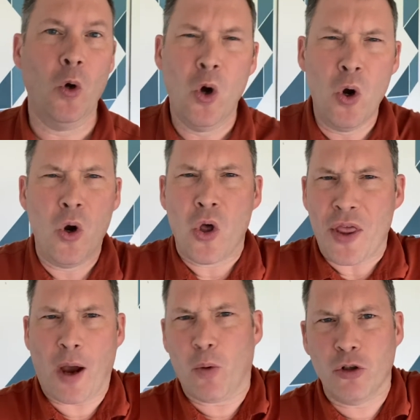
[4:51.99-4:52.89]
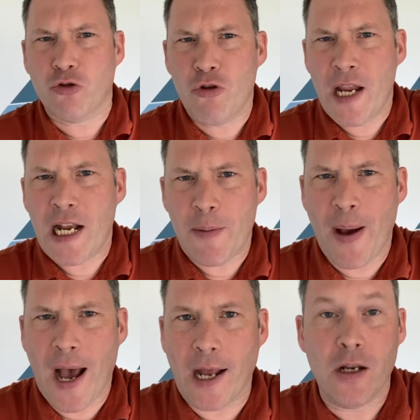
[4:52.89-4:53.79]
Oh, that one's really
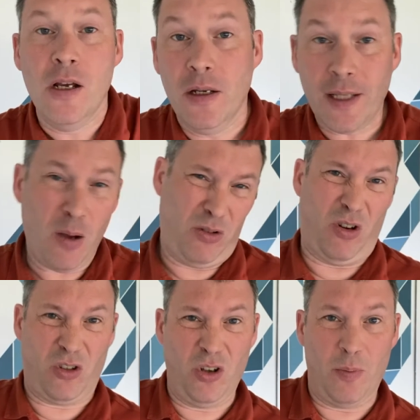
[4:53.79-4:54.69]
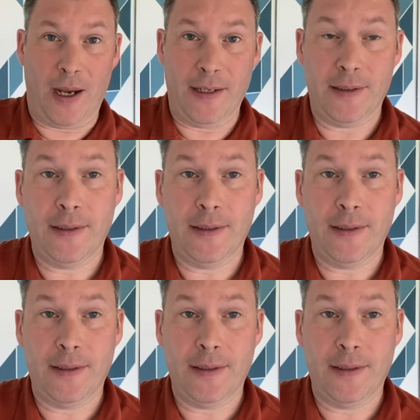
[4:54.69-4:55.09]
bad. That one's not too bad.